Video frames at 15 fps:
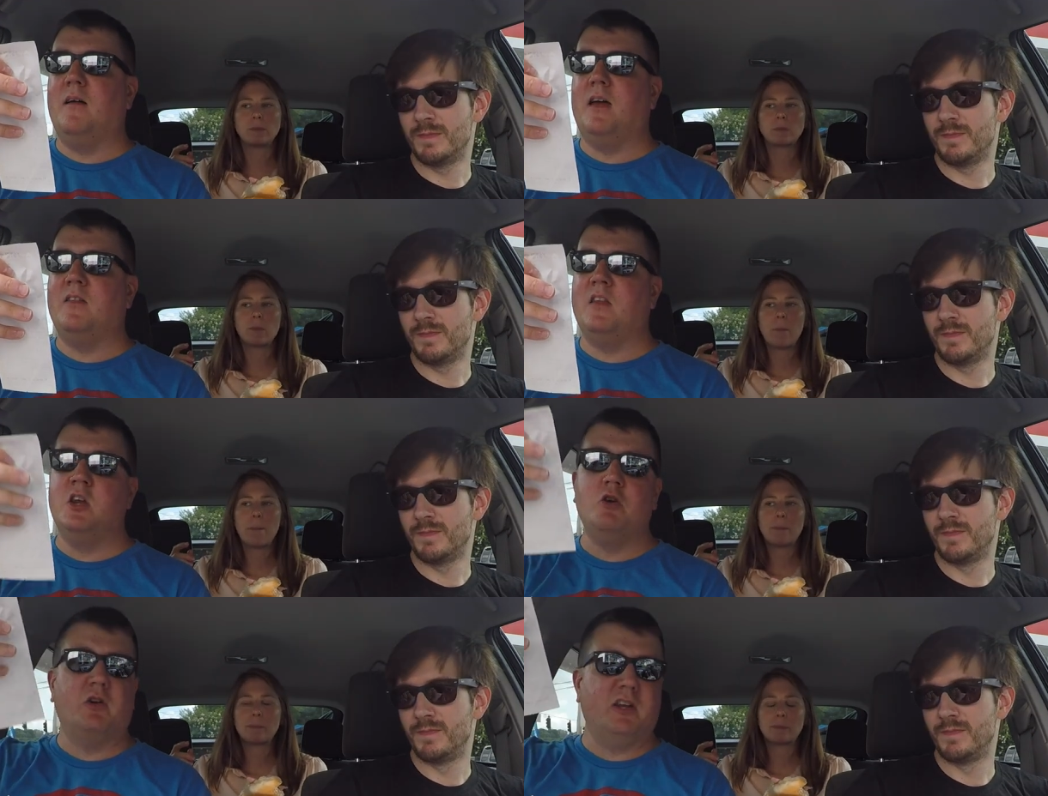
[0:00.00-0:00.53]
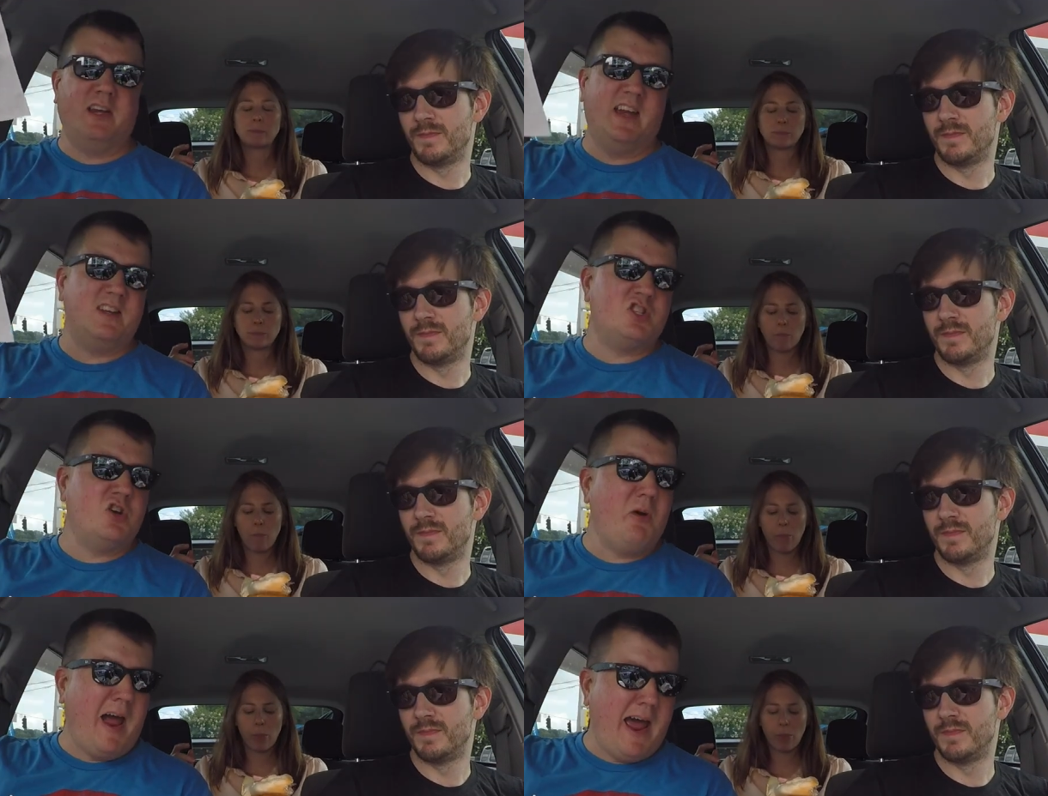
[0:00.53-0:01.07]
Speaker 1: and then you could get
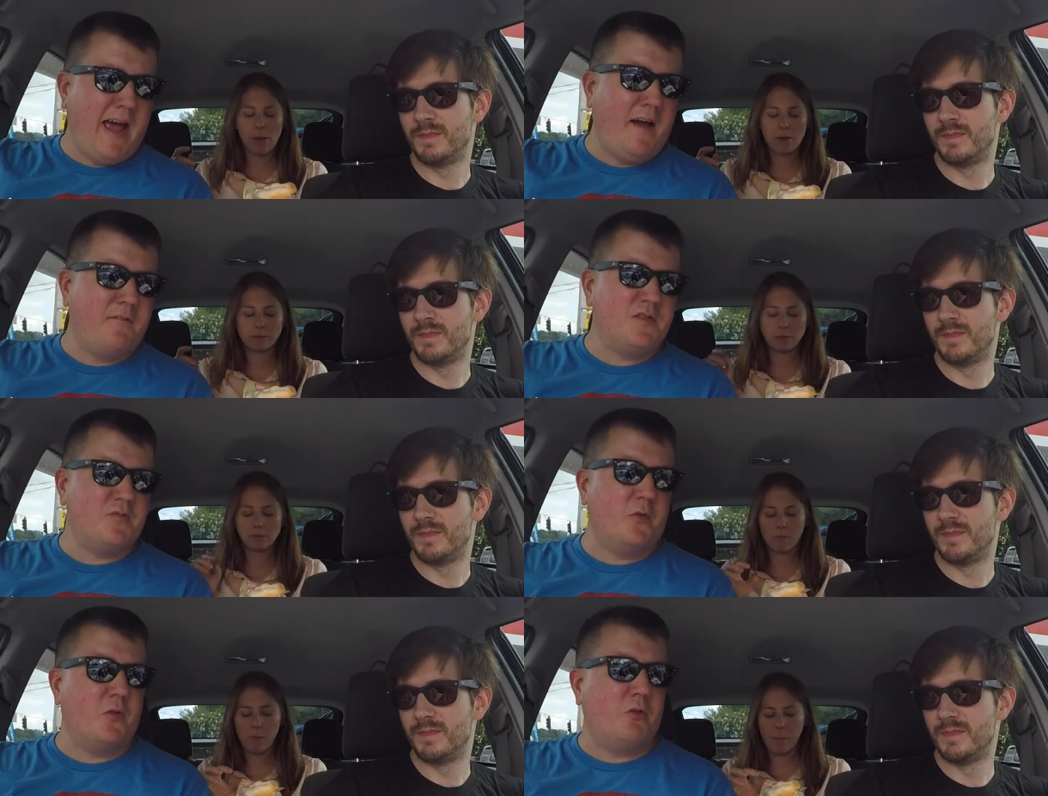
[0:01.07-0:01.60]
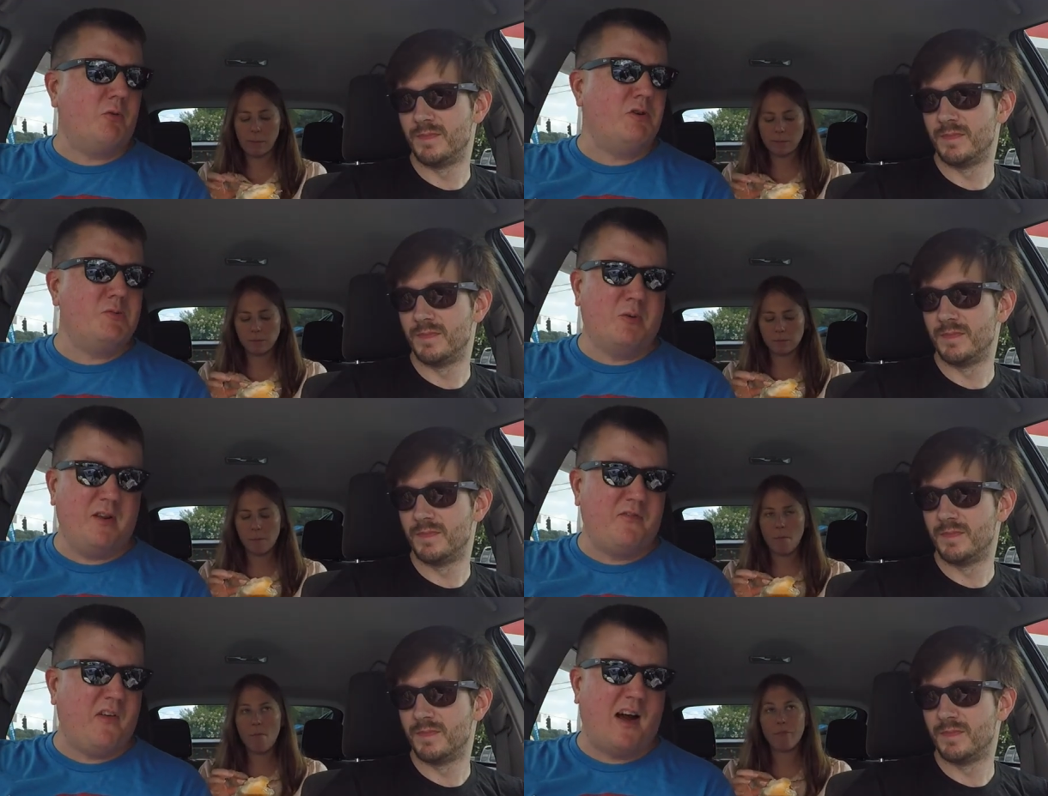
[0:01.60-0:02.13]
two halves for
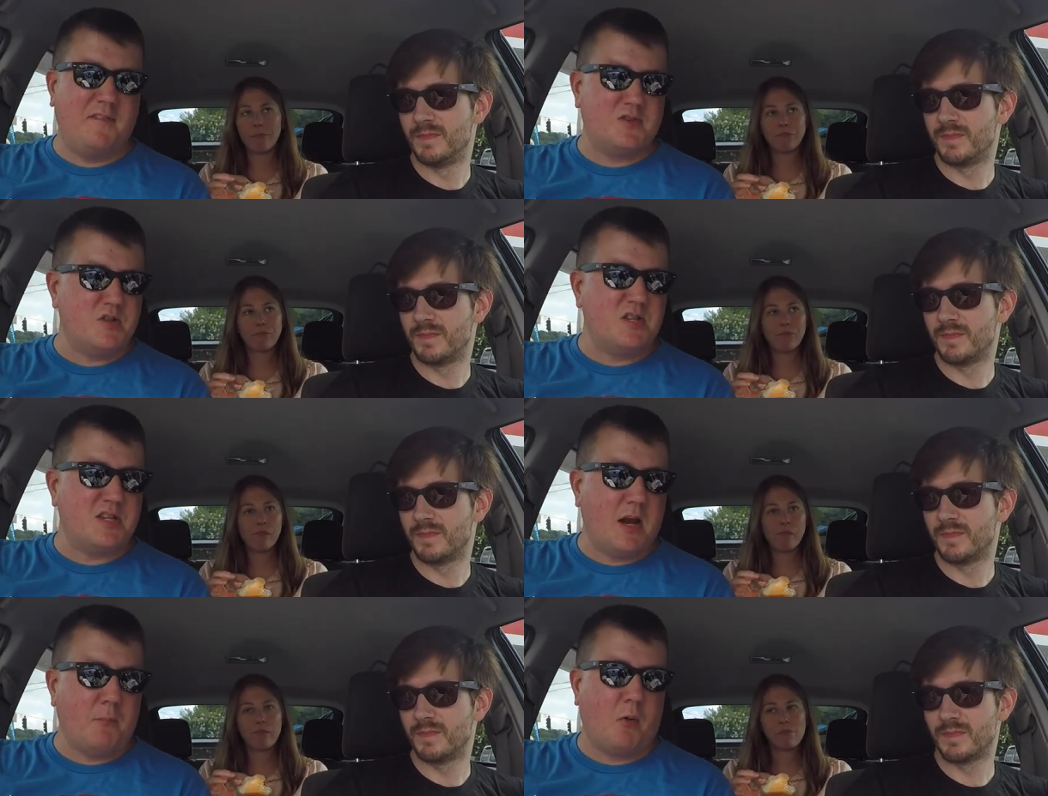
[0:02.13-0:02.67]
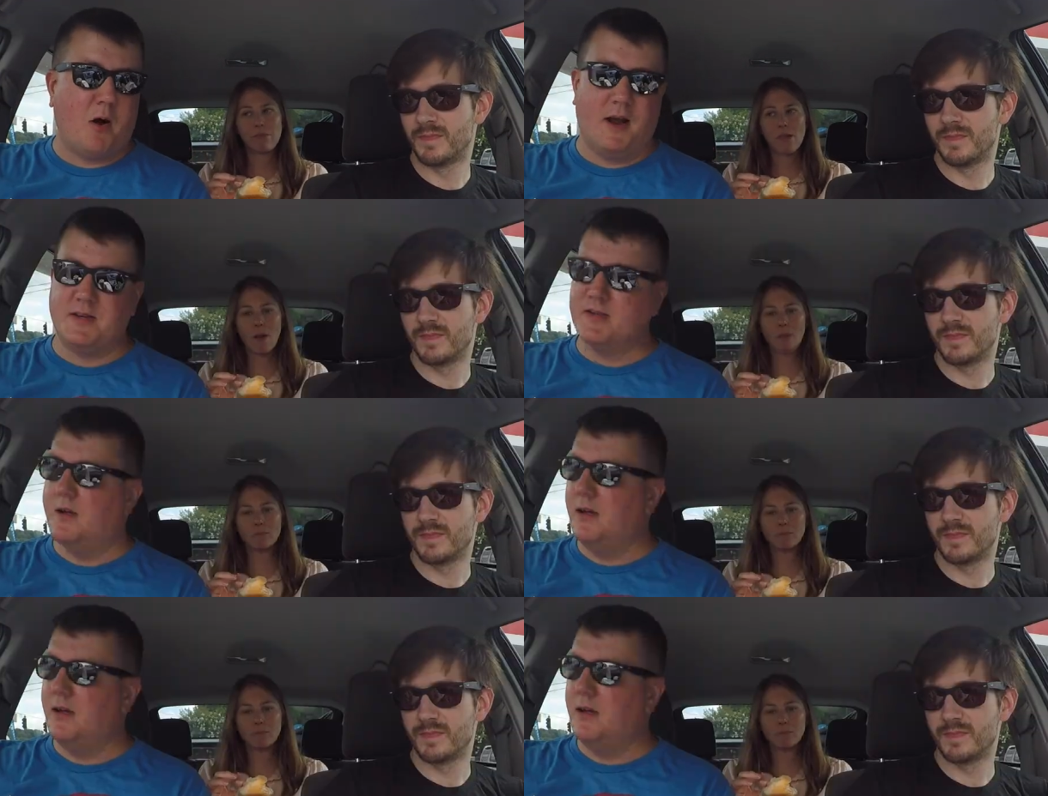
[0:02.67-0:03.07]
325 so the same price.